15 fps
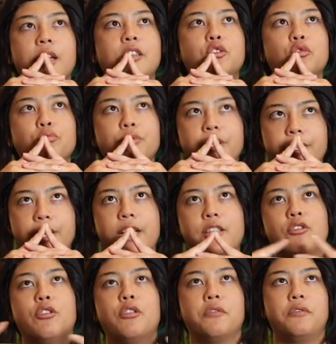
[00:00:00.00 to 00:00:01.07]
It's a really
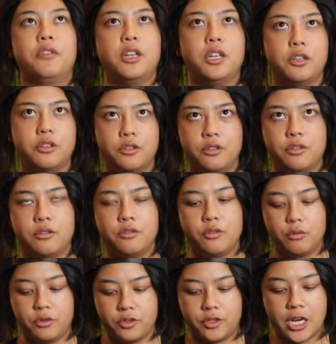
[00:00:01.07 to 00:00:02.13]
nice long finish.
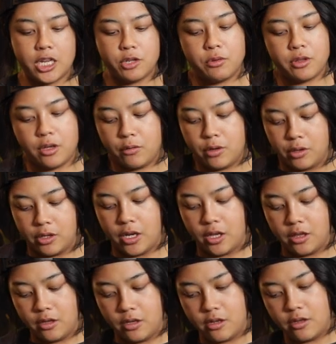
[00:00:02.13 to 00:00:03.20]
So it stays with you, and,
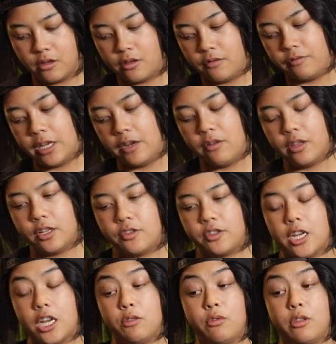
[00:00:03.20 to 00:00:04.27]
and the, the flavor that
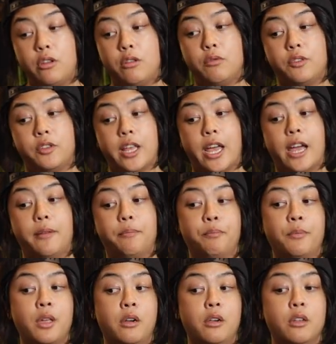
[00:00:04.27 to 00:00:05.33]
stays with you is that
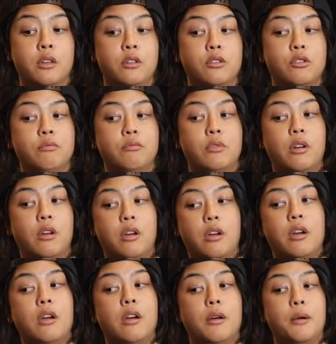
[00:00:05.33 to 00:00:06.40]

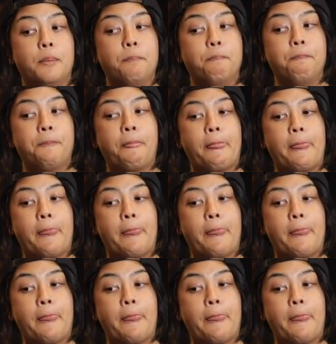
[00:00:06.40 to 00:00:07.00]
um,